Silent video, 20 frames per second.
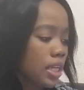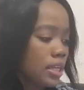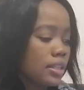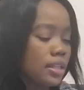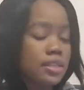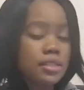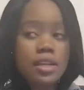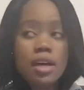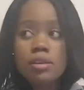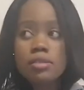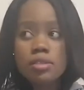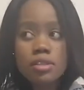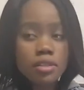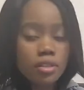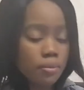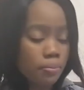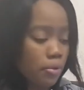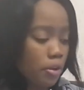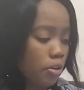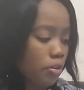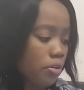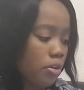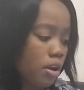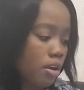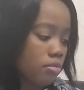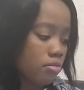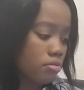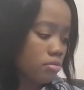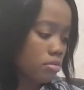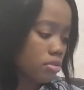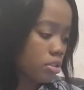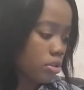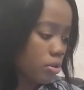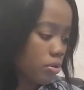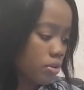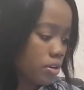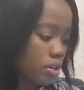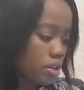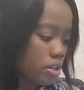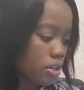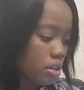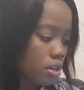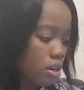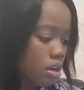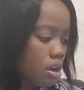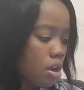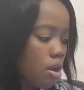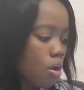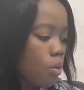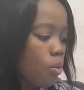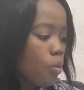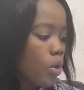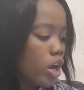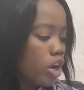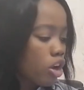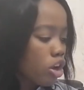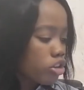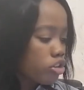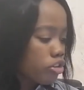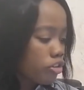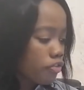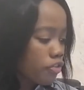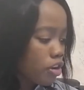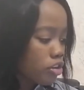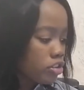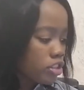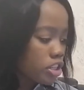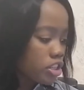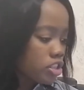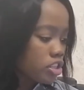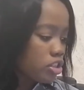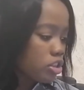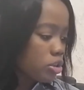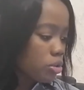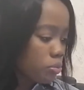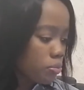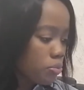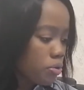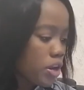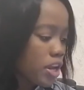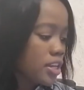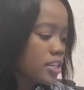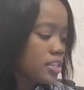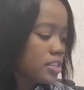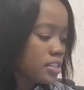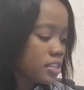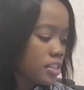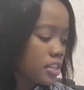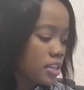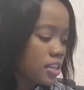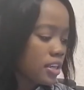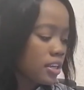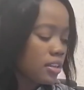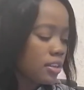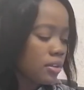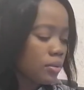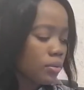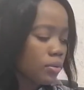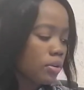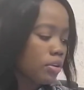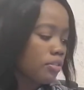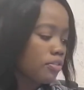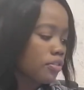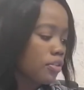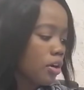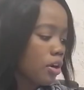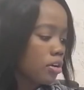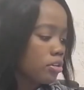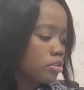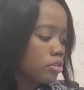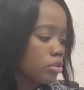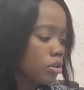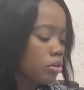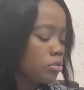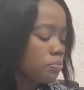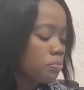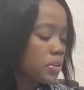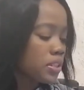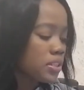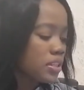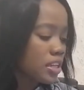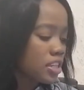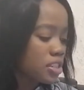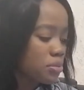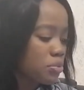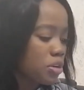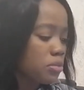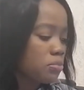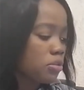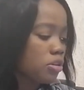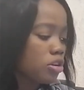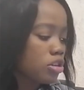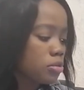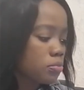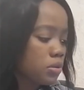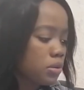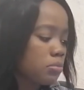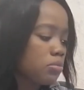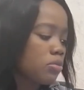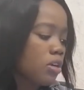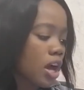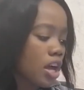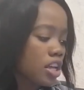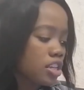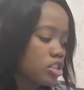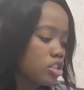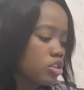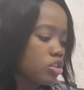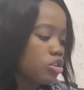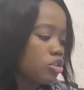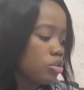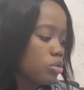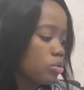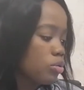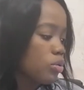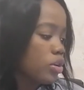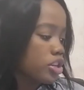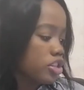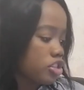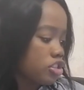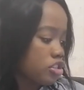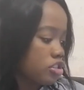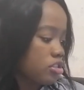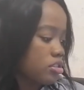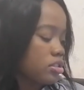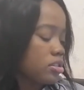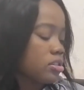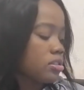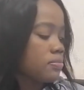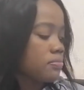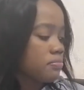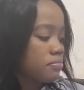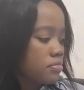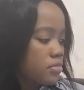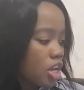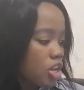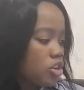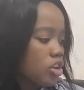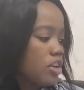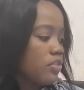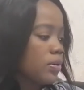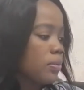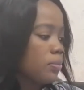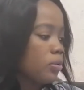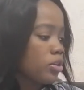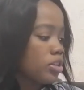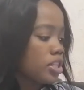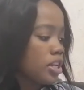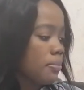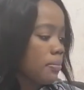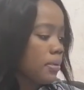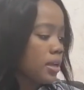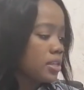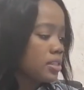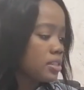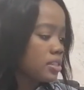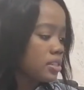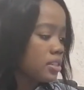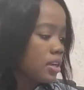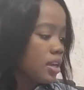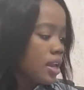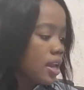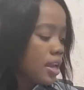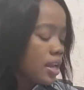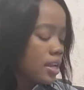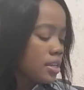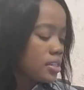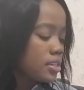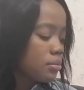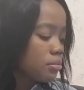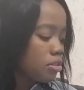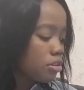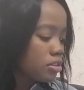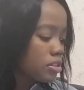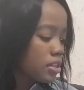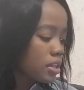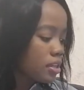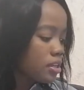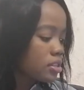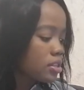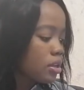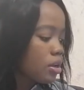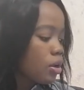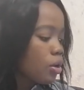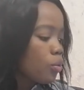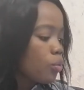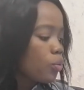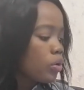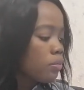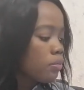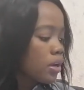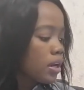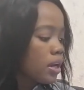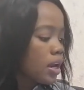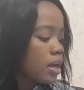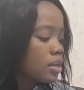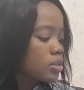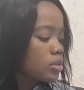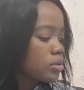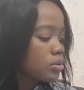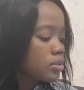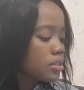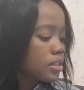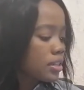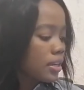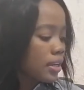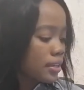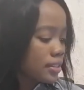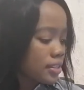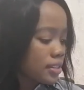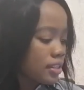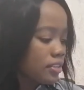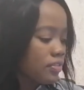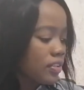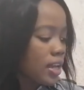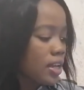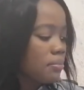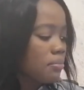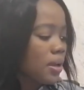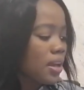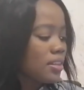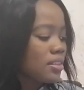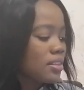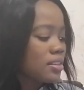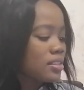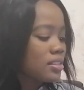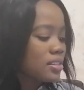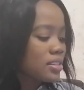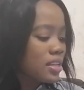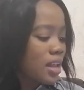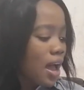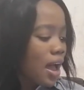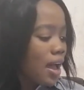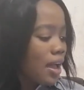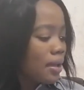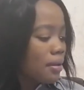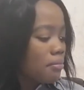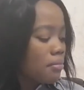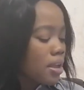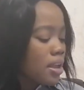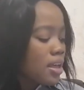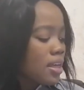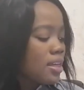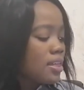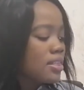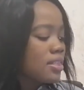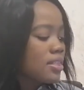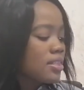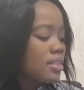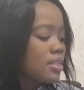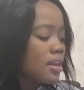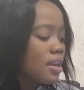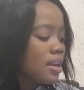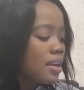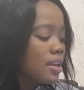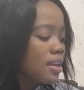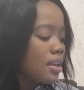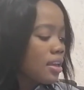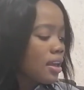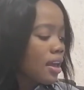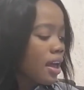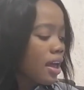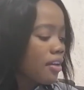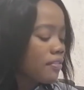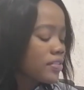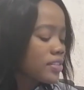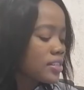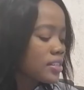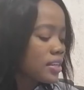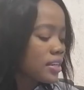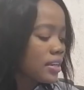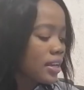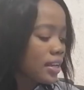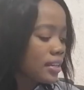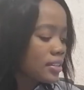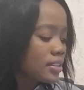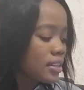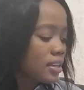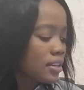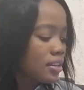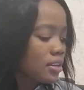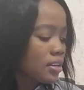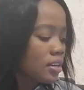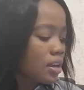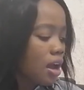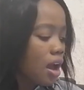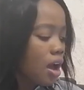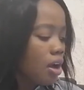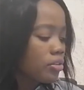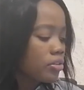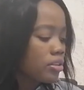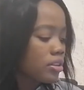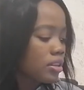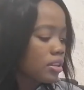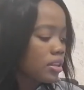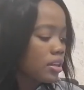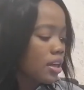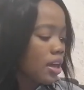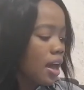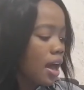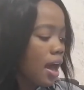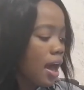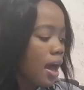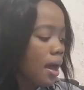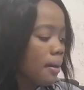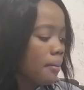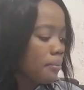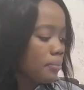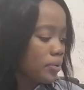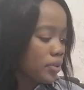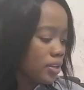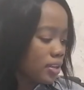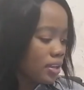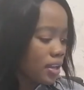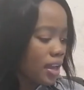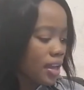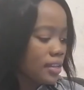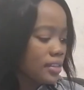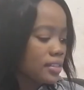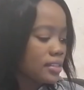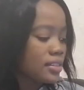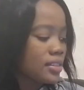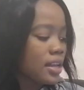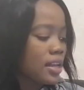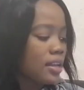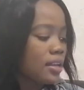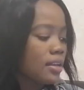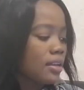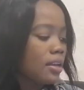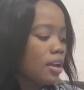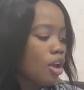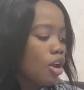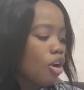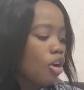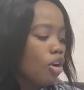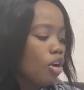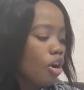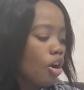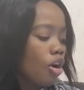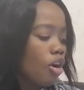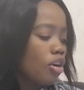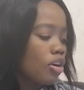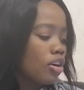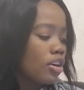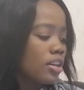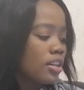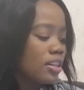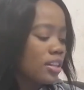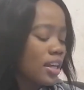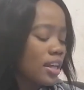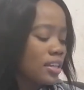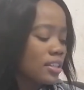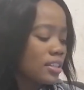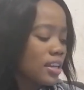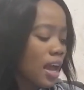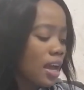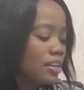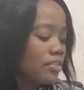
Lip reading: The sounds in the background, sorry. Work on your foundation through prayer and seeking the will of God. Don't be desperate because people ask you questions. You have a point, Abasi. And Simeon says, women are so selective, and by this time, they have selected out their hubby and stay long, then